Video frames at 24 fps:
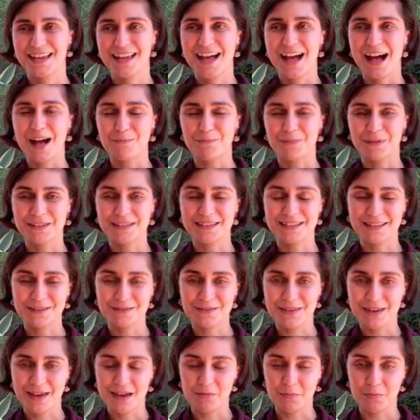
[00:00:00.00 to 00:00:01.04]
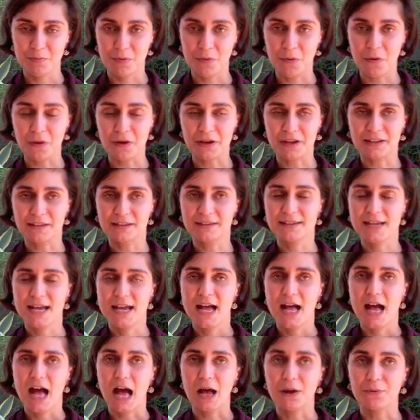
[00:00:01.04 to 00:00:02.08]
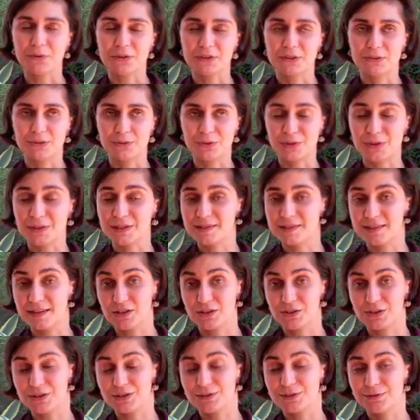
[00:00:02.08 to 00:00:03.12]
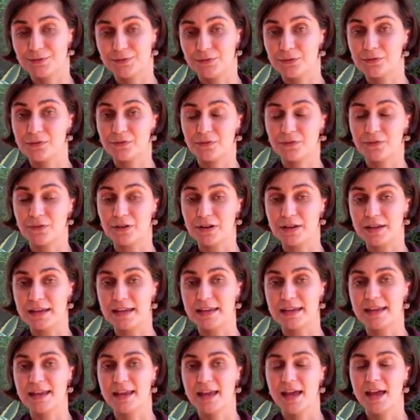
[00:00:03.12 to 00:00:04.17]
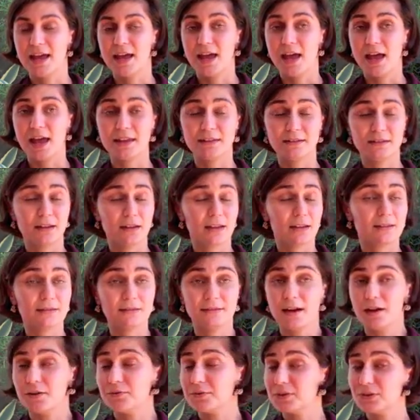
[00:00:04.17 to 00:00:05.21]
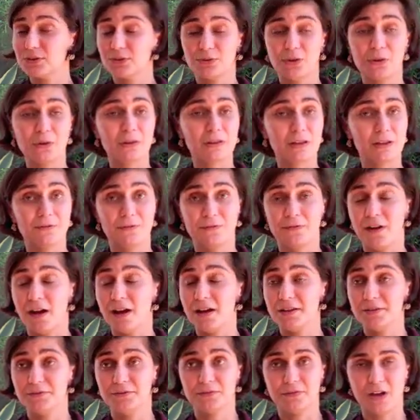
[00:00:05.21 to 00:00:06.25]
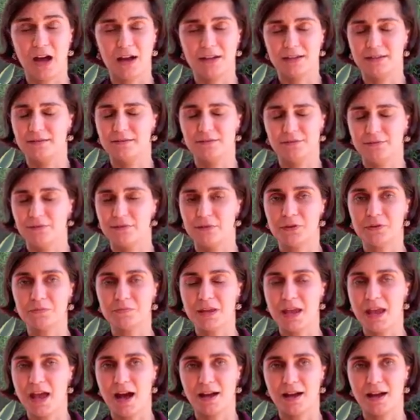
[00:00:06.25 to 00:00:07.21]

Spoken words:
Up until that point, I was doing sessions for free, and that was totally fine for me.